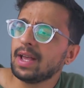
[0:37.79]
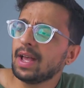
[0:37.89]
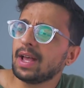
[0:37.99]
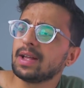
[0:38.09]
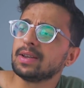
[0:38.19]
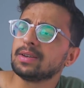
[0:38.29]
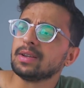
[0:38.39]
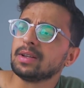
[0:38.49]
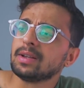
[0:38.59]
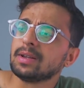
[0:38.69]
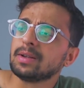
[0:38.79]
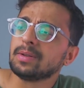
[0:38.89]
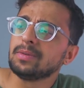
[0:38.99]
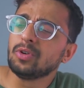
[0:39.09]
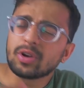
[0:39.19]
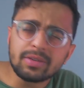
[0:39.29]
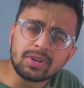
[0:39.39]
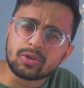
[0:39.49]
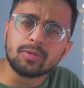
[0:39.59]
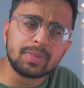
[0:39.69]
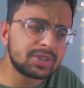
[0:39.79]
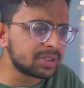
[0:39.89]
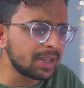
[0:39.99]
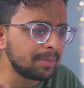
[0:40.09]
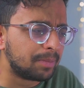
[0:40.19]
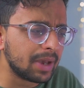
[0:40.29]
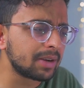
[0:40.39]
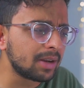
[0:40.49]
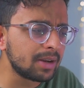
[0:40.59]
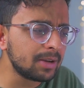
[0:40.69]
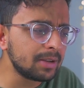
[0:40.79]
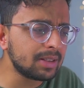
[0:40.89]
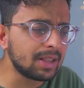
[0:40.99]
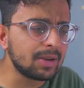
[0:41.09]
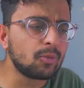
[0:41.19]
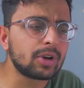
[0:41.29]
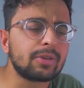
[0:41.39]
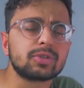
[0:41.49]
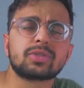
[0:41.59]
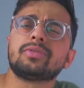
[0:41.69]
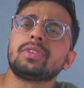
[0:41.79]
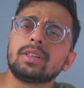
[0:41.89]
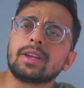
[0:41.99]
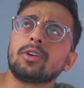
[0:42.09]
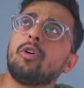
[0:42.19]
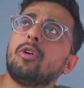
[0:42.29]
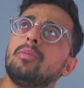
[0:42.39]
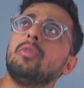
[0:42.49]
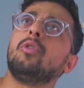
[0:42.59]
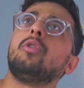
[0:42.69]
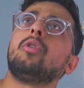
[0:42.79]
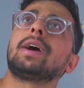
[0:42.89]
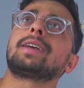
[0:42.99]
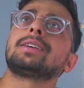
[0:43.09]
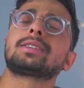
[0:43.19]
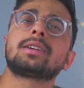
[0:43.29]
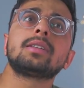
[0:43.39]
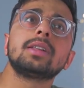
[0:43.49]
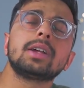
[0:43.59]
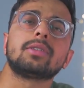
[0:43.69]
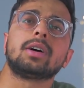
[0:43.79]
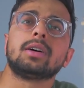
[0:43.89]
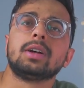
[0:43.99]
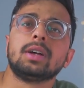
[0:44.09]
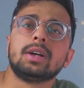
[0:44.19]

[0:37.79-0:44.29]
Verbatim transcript: and not even good, but just like better than what I was feeling, or more, I guess, clearer